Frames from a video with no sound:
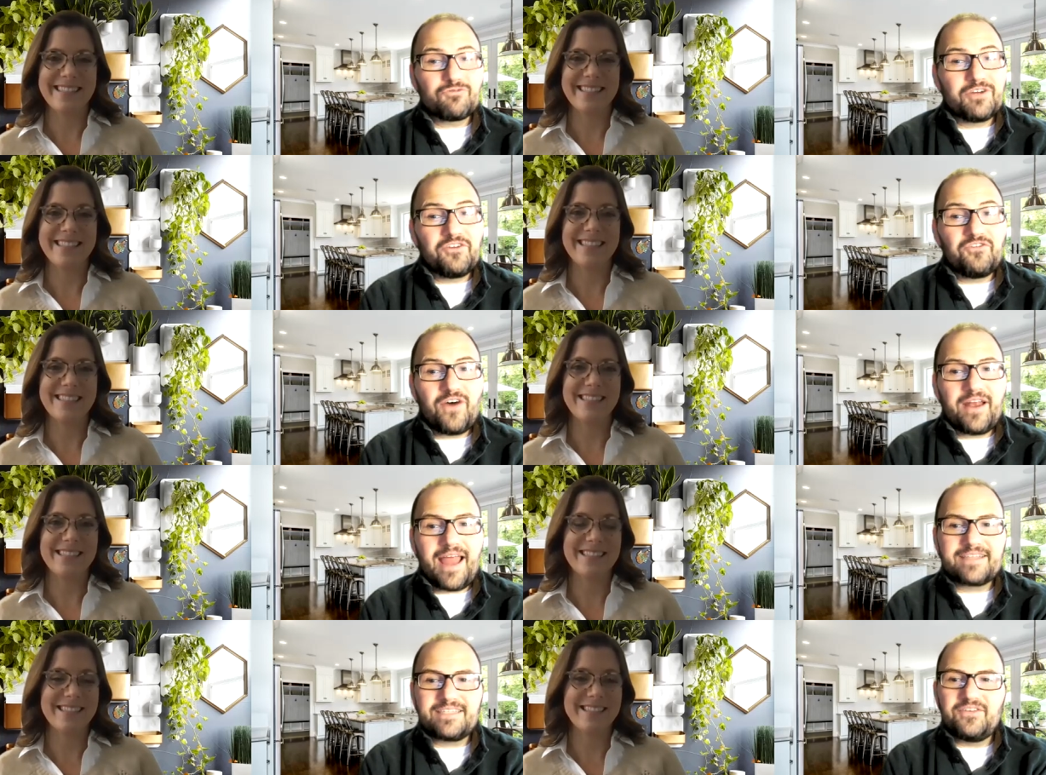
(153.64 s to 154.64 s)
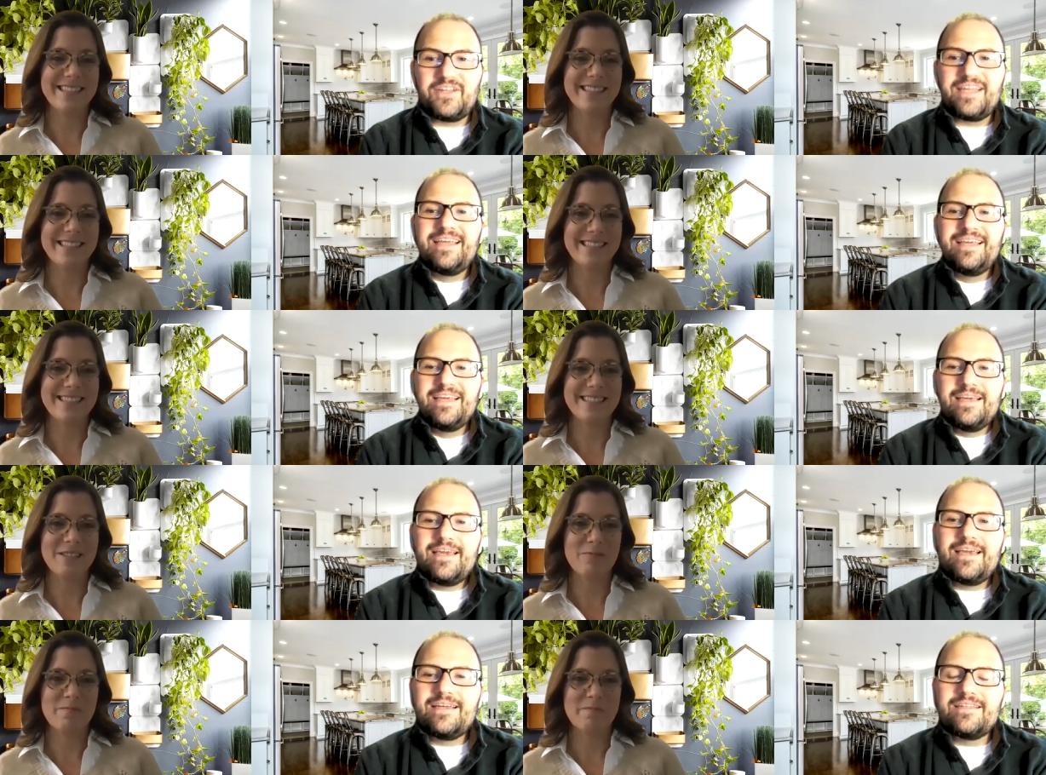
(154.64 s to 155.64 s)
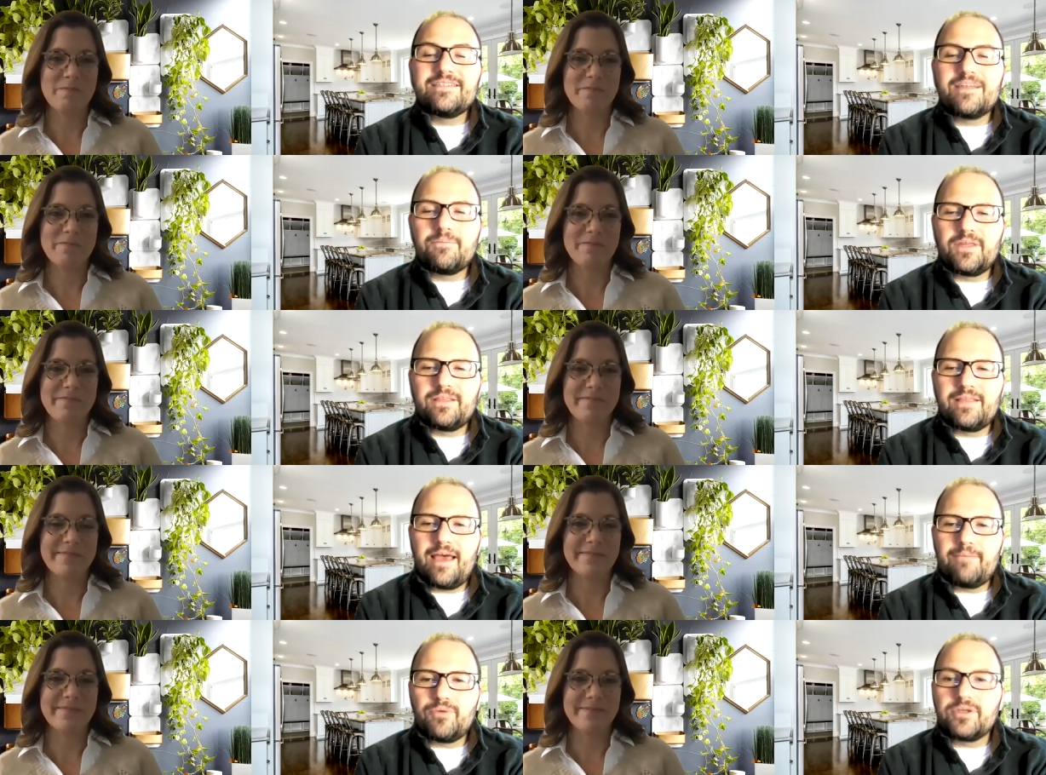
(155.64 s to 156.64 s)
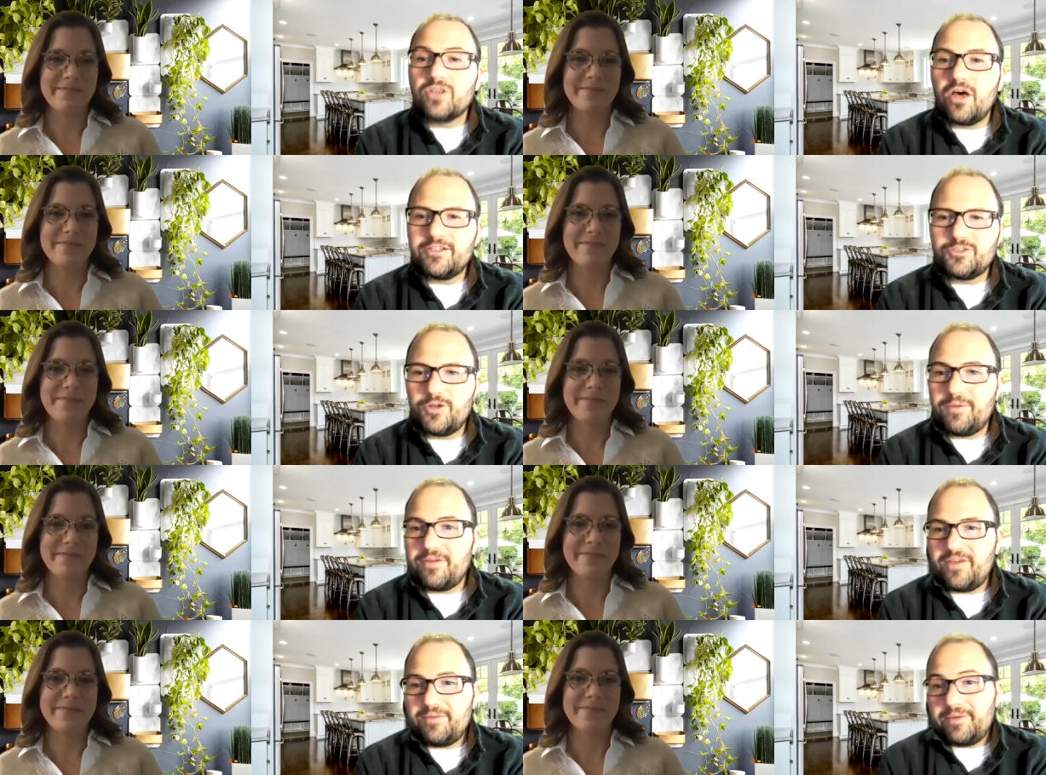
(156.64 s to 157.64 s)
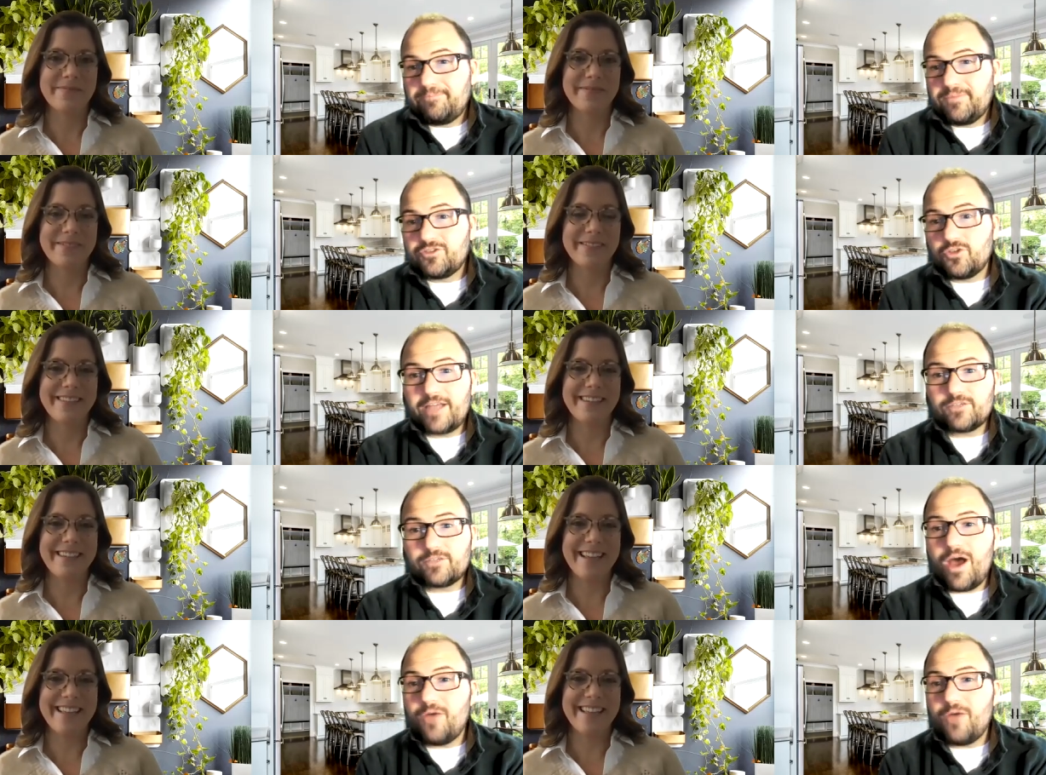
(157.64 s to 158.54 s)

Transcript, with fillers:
Speaker 1: really fun activity, and something that brings a lot of joy to my family. So that's why